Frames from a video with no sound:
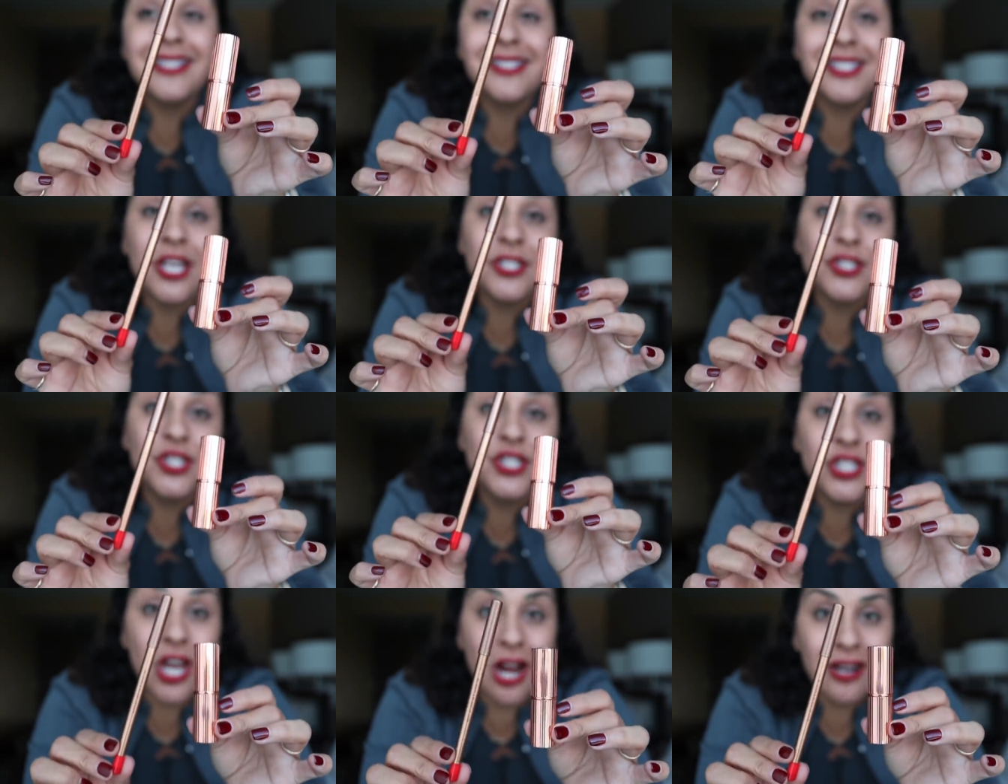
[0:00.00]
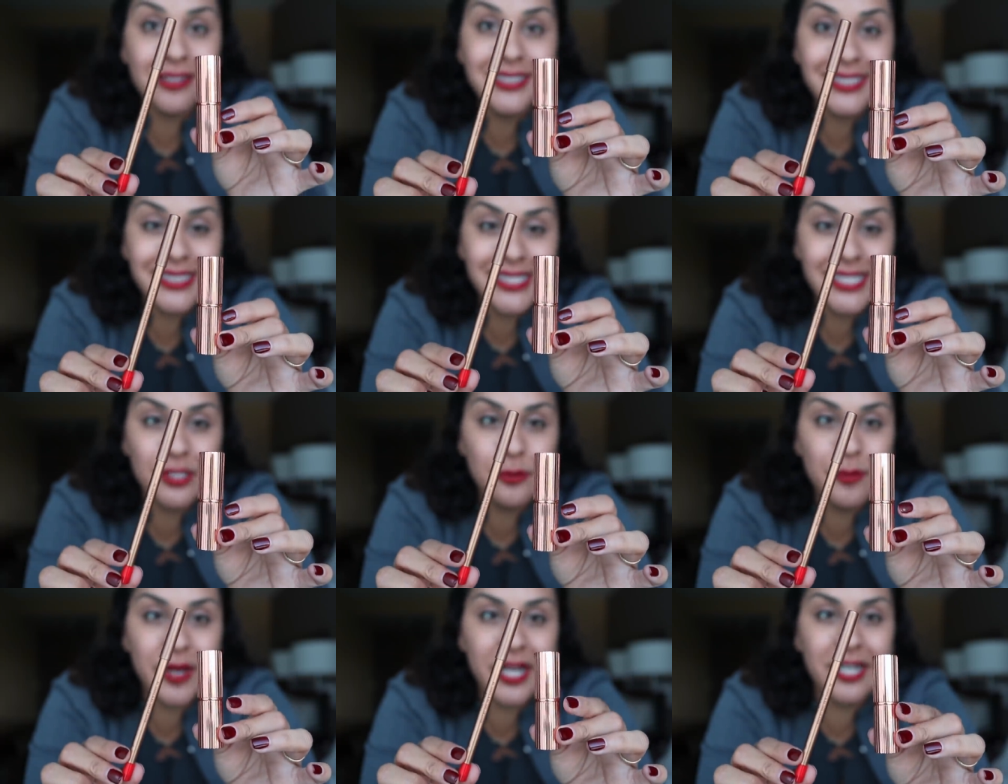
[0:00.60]
It's Charlotte
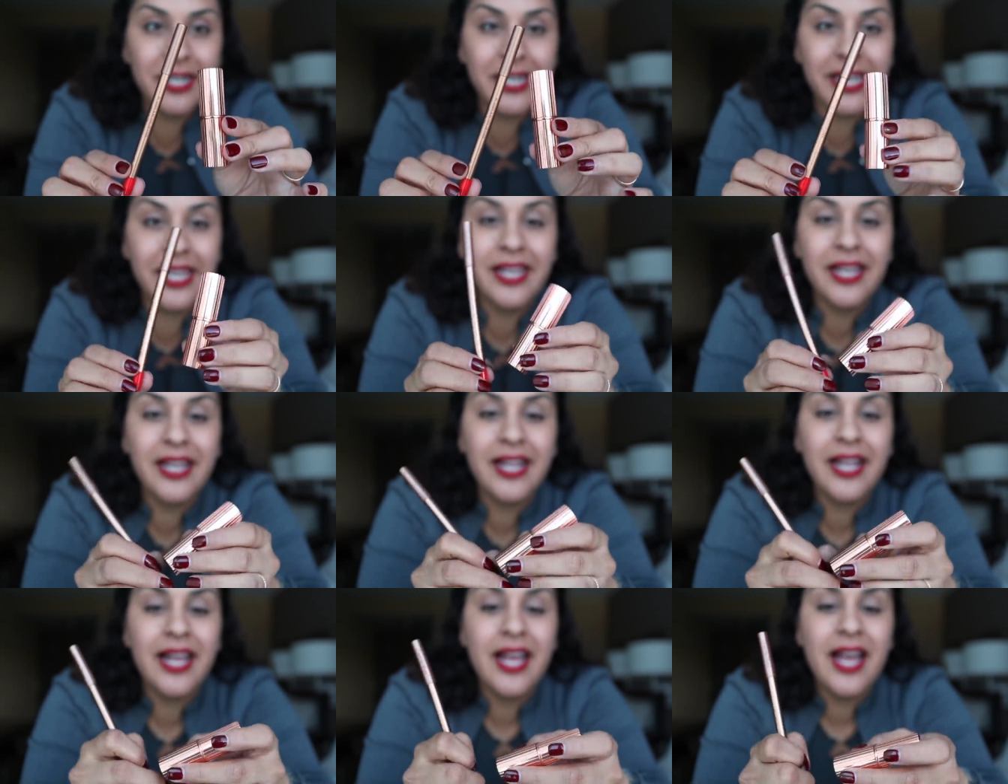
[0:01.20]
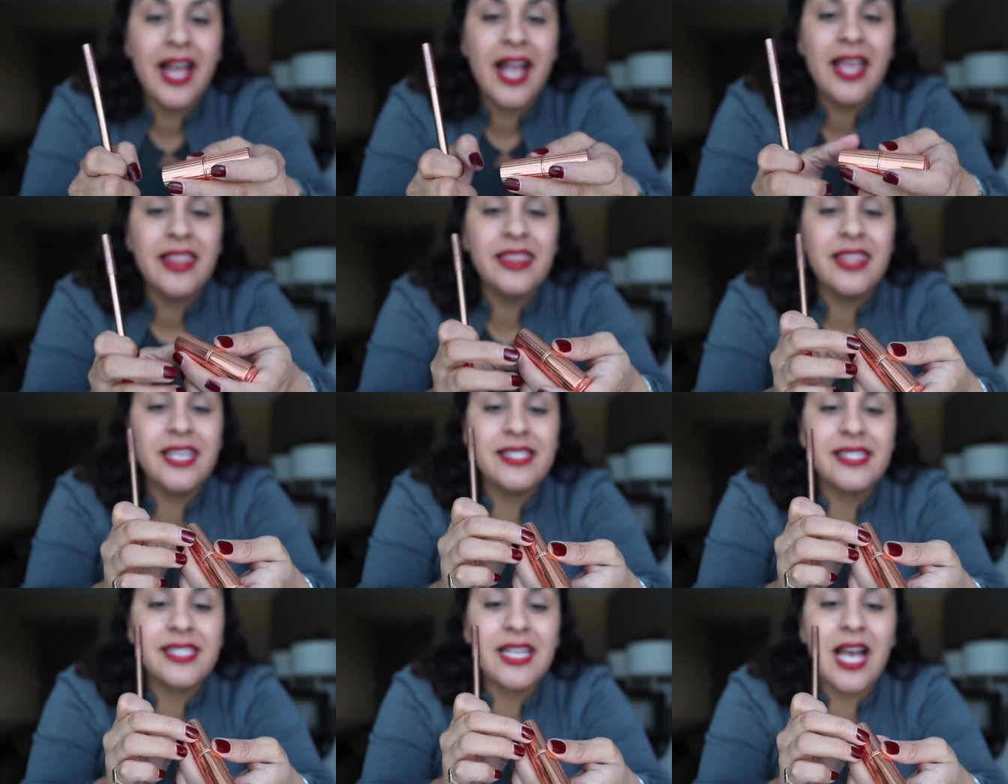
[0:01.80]
Tilbury.
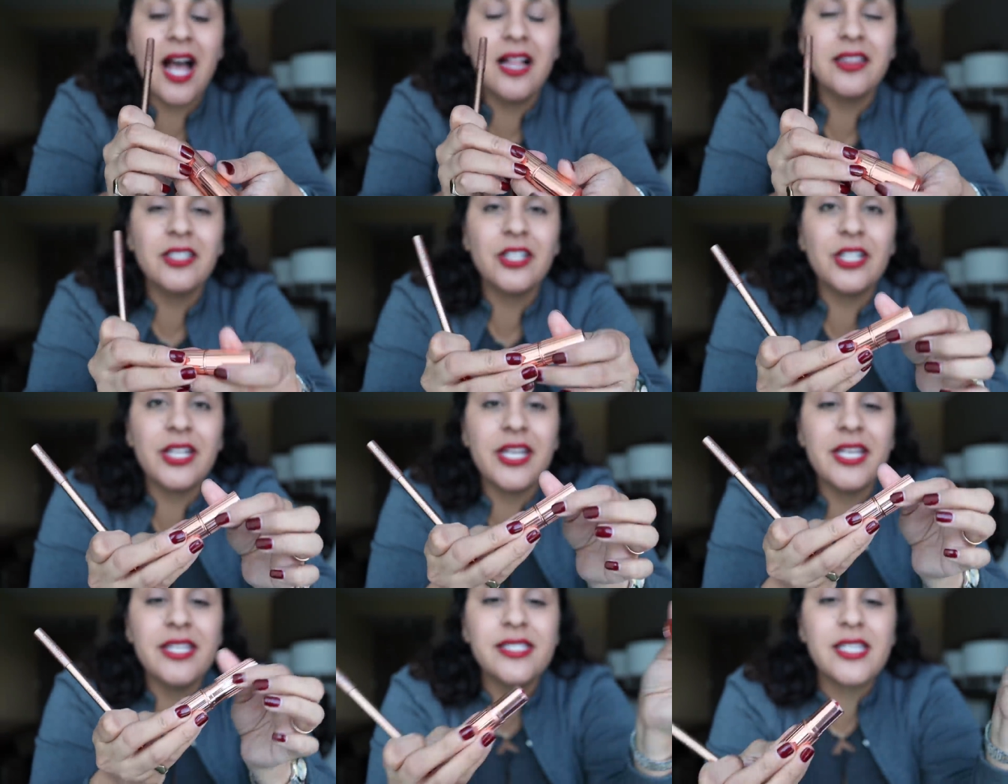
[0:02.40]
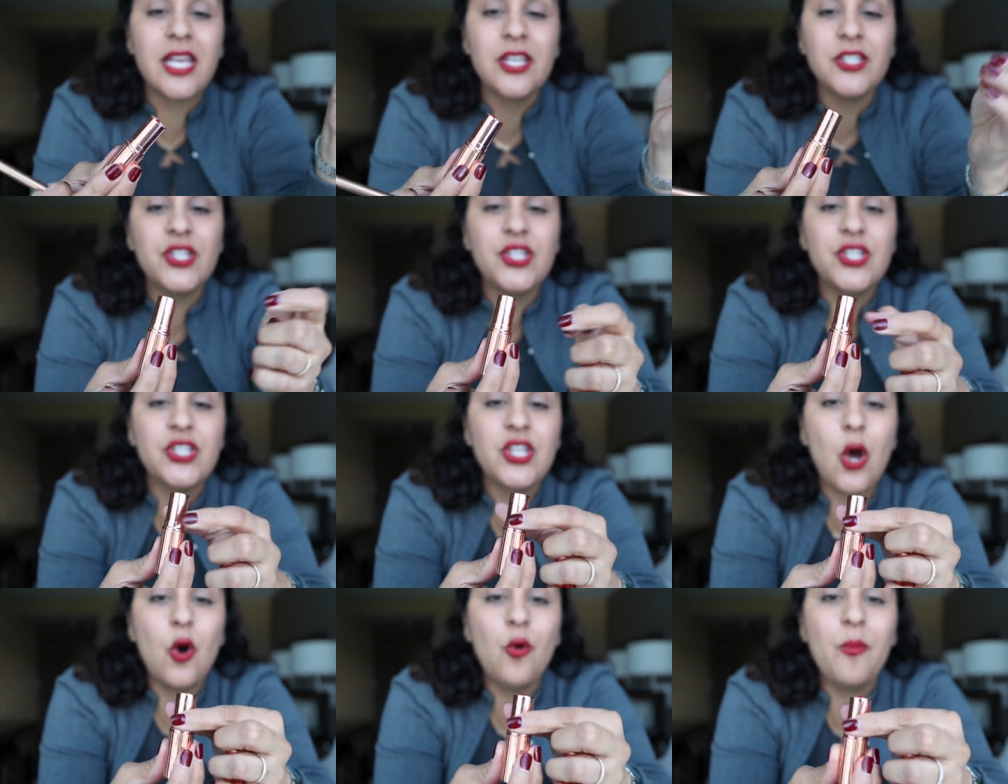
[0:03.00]
This color is
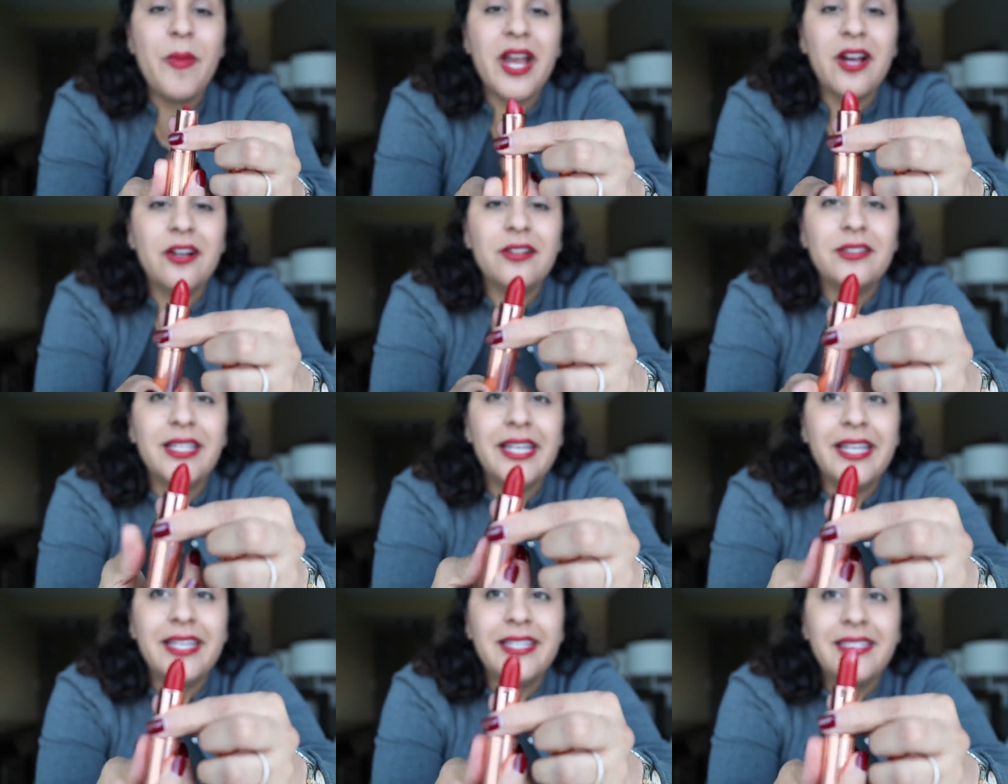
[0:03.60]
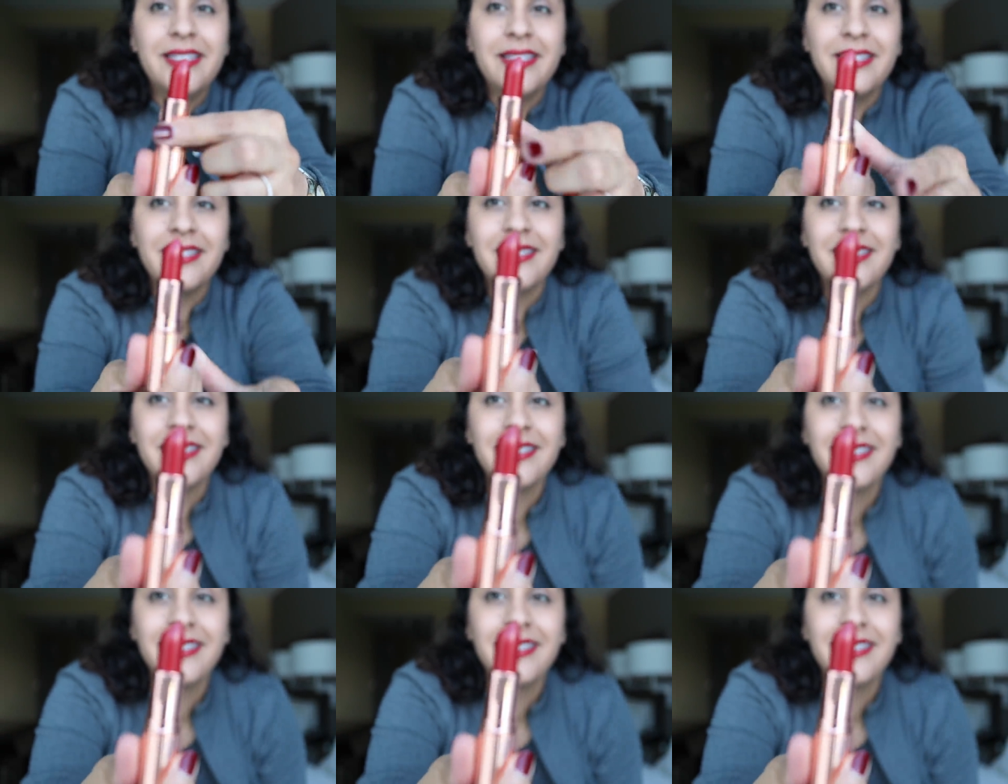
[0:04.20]
So Marilyn.